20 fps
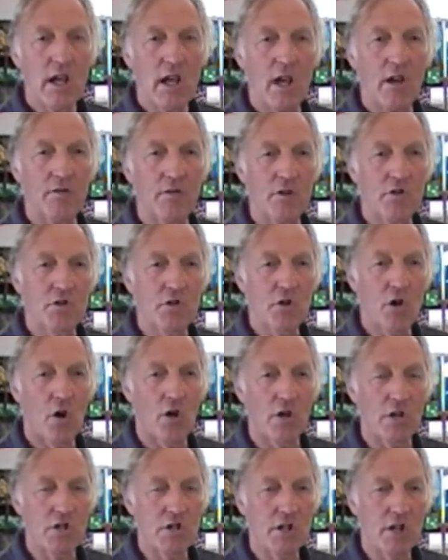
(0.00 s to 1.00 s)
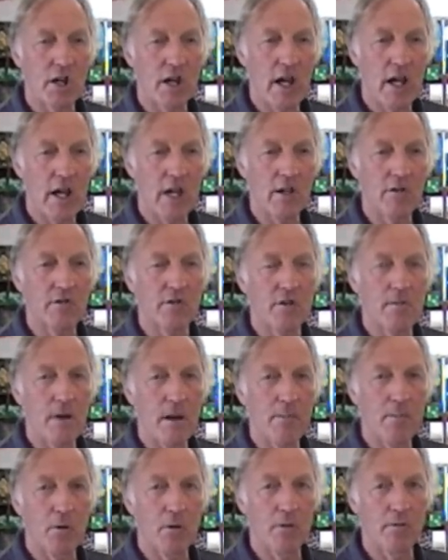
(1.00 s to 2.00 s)
If your soil is clayous, you
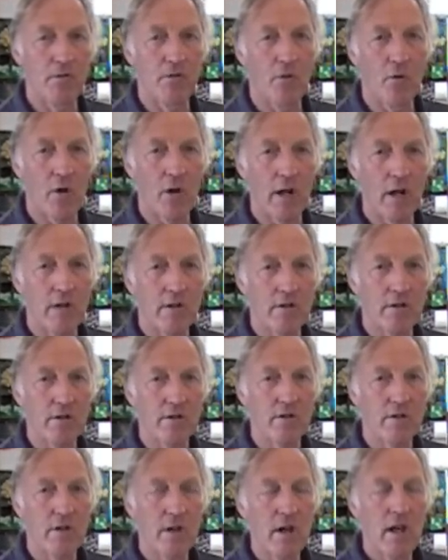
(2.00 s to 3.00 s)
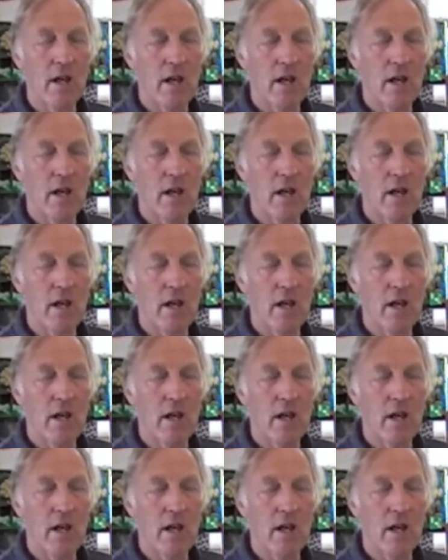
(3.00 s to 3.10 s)
may put them 4 inches.